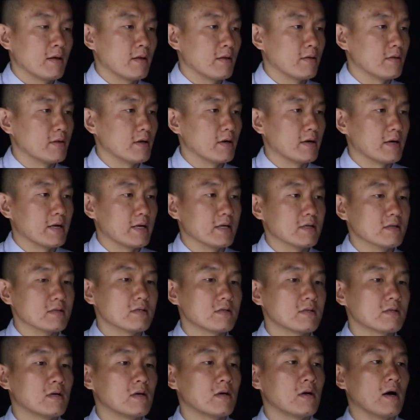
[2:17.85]
there
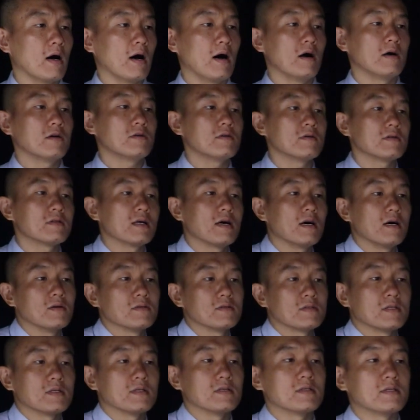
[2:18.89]
is
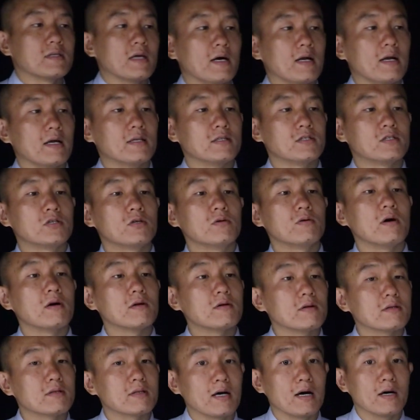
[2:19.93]
100,000 in debt and
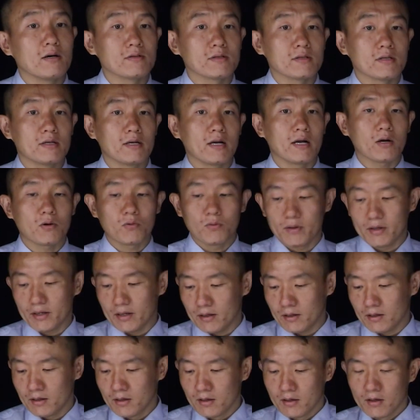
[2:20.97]
200,000 in
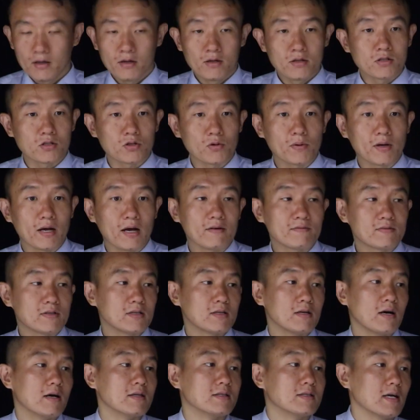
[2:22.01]
equity. So we have
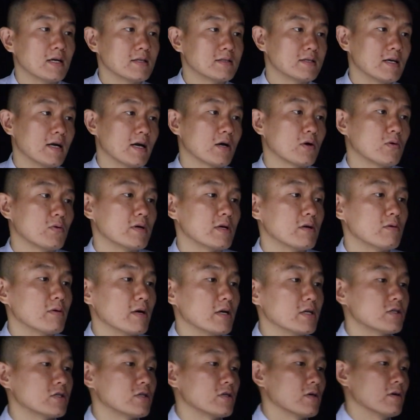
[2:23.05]
a debt to equity
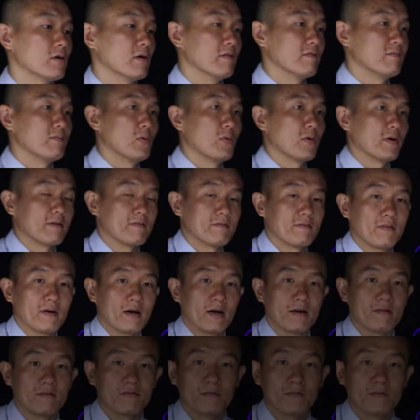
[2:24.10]
ratio of 0.5.